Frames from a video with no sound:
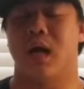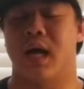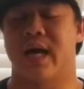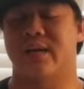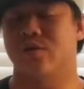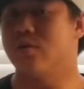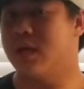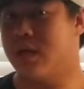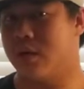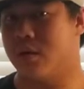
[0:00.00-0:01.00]
I do
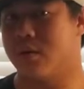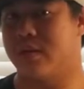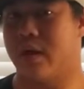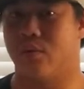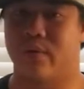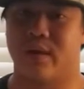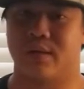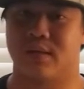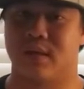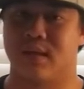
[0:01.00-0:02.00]
hear there
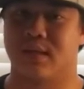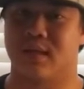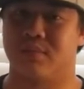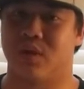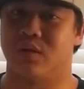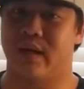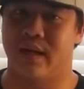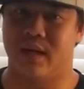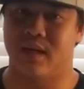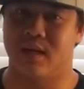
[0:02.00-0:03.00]
was some
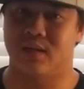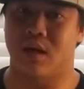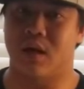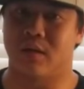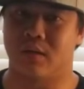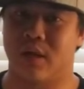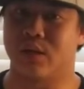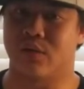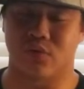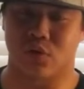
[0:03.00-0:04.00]
delays on
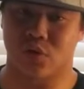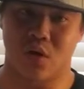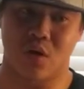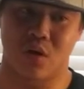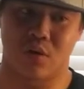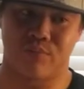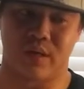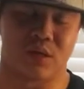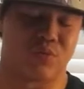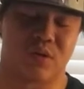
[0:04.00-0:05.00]
Godzilla vs. Kong
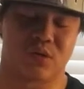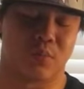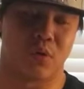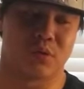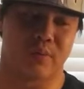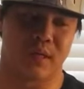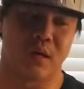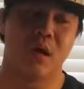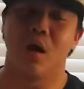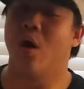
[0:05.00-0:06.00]
because we were supposed to be
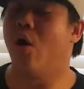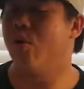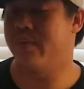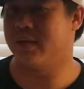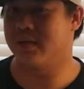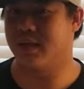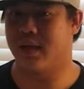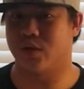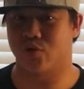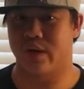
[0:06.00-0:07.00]
hoping to get
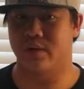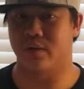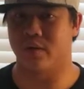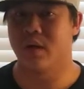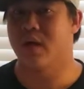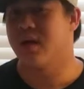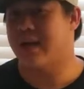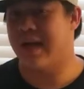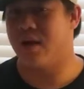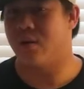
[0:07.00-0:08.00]
a trailer.
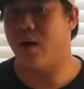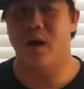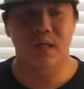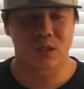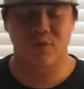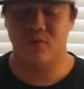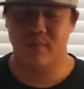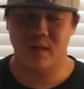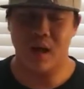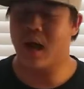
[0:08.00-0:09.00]
Now, honestly for
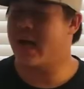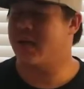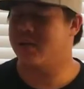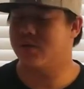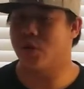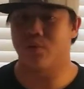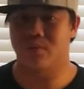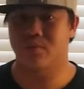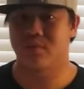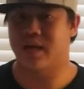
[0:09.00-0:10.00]
me, I don't
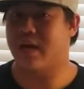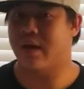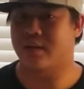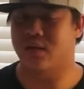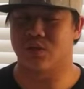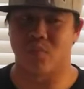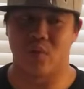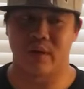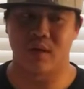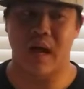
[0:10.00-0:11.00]
care at this
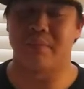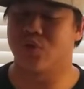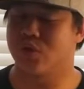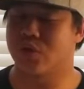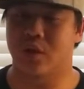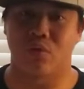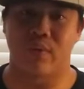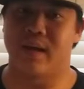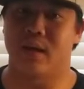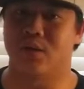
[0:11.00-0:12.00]
moment. I'm just going to
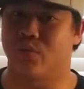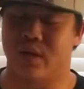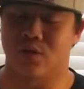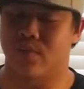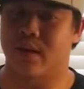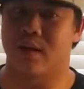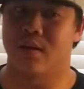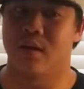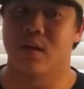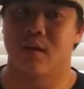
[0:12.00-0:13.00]
wait until when it's ready.
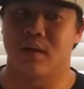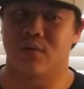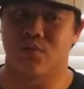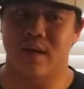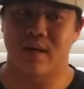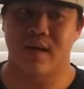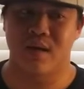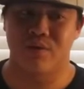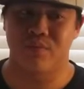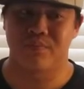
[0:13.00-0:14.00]
Because right
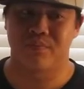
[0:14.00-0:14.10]
now,